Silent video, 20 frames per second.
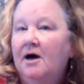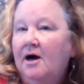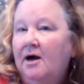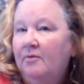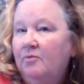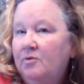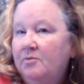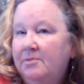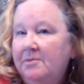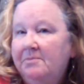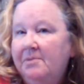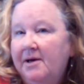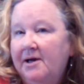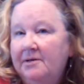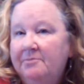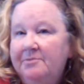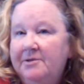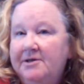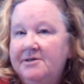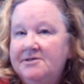I will be
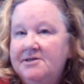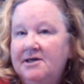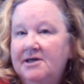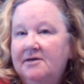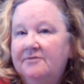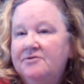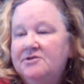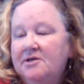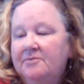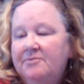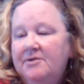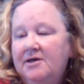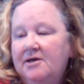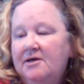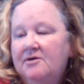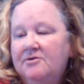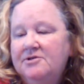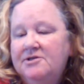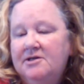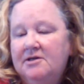back because I have something
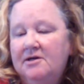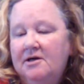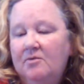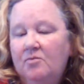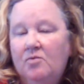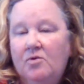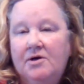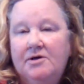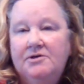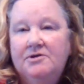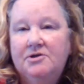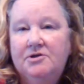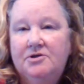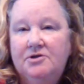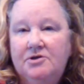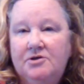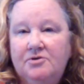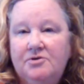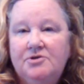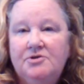else that I want to
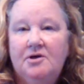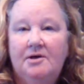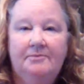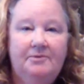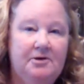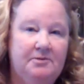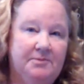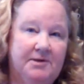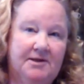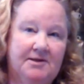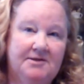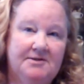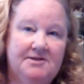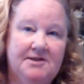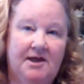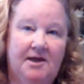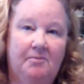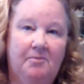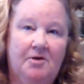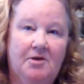do, so I'm going to be in the
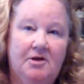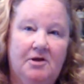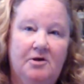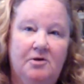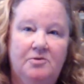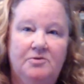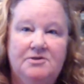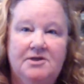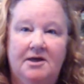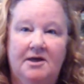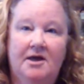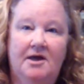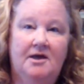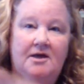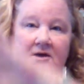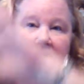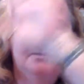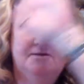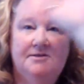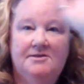same clothes
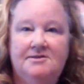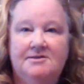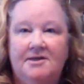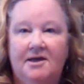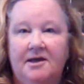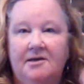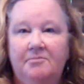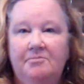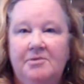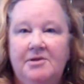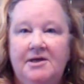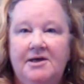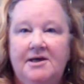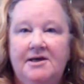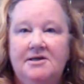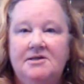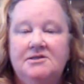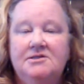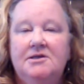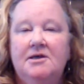same
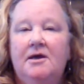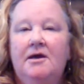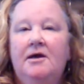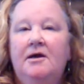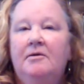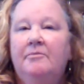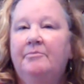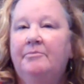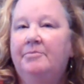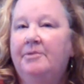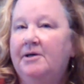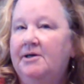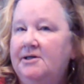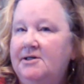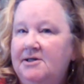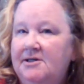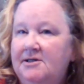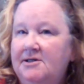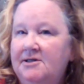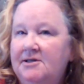place,
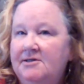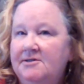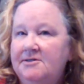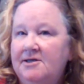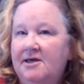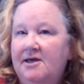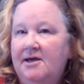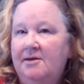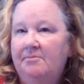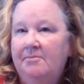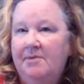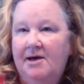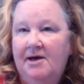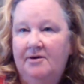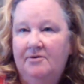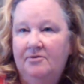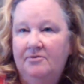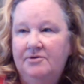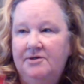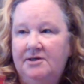but it is a
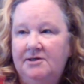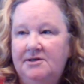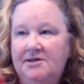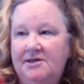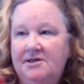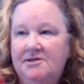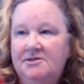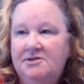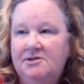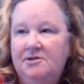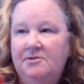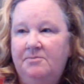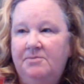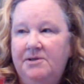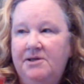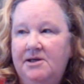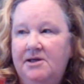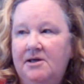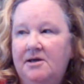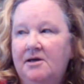matter that needs to
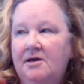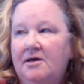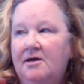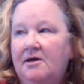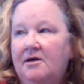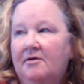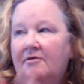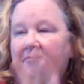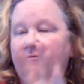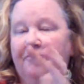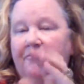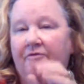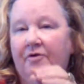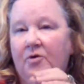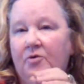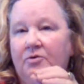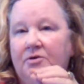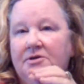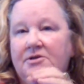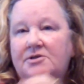be
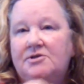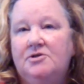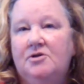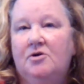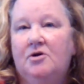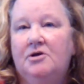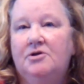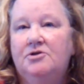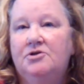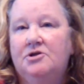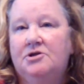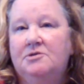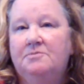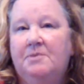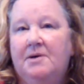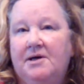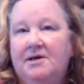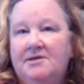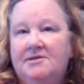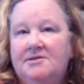focused on just
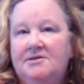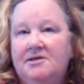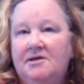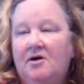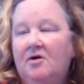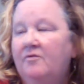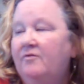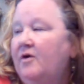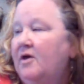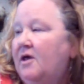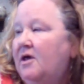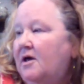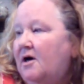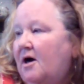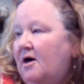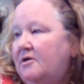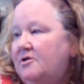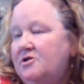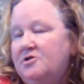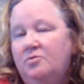by itself.
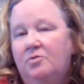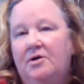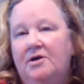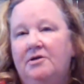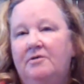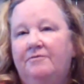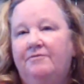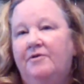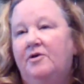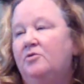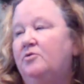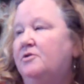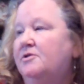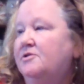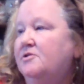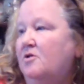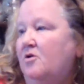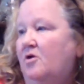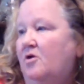I just wanted to focus